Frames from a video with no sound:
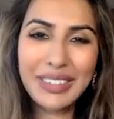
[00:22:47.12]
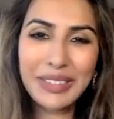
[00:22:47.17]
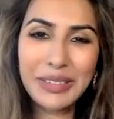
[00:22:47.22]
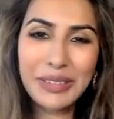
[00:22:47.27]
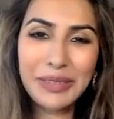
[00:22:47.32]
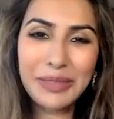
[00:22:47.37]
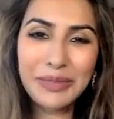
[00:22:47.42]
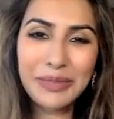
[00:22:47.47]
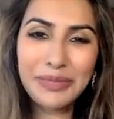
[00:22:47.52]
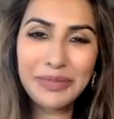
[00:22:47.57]

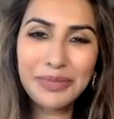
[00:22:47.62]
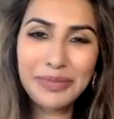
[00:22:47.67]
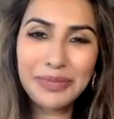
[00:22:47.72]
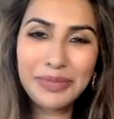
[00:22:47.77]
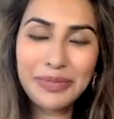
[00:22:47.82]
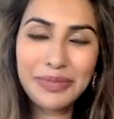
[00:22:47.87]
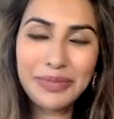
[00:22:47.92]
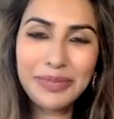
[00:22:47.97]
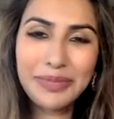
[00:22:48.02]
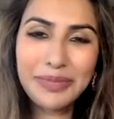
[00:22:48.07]

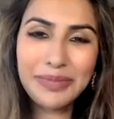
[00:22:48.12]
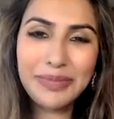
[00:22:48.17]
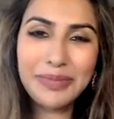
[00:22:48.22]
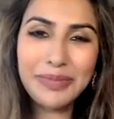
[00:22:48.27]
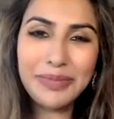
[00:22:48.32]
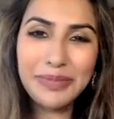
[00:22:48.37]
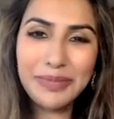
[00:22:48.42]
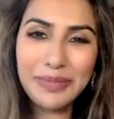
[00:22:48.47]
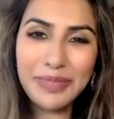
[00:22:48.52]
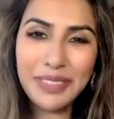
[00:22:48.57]

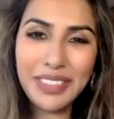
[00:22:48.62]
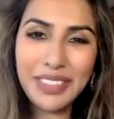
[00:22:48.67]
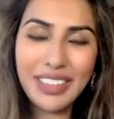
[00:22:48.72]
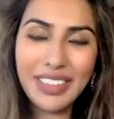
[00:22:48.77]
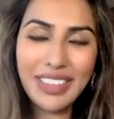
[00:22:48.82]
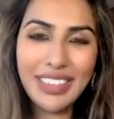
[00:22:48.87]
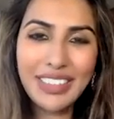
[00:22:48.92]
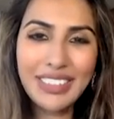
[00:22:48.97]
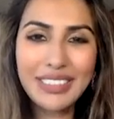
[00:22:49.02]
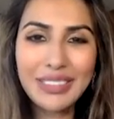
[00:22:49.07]

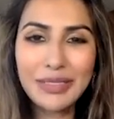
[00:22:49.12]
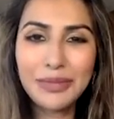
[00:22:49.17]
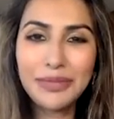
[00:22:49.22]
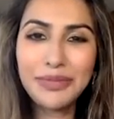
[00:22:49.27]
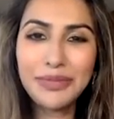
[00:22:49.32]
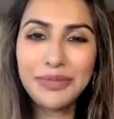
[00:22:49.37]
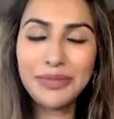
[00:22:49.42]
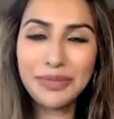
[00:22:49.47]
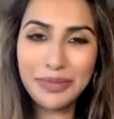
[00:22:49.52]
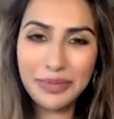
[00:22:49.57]

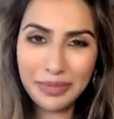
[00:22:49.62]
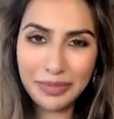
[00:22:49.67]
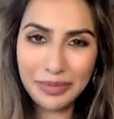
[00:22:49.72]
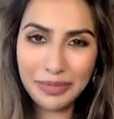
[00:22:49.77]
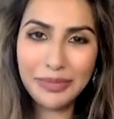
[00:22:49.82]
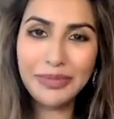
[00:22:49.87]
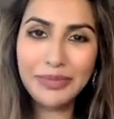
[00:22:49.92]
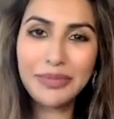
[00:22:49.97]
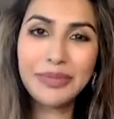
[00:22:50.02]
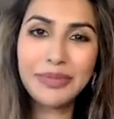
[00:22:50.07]

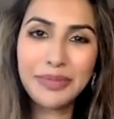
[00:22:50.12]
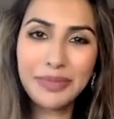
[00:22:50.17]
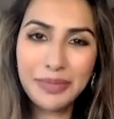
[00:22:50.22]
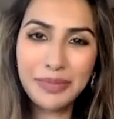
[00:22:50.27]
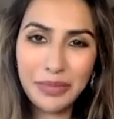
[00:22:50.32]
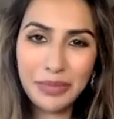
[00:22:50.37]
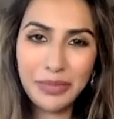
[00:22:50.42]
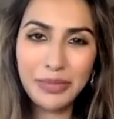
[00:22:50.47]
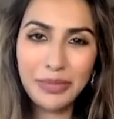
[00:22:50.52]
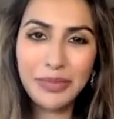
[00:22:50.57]

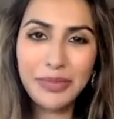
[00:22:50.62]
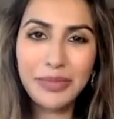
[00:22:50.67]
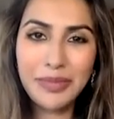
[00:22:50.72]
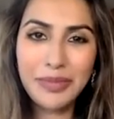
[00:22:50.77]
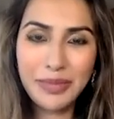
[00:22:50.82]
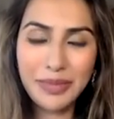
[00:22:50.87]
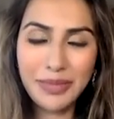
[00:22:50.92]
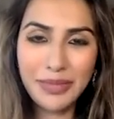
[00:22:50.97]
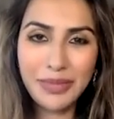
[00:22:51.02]
(not speaking)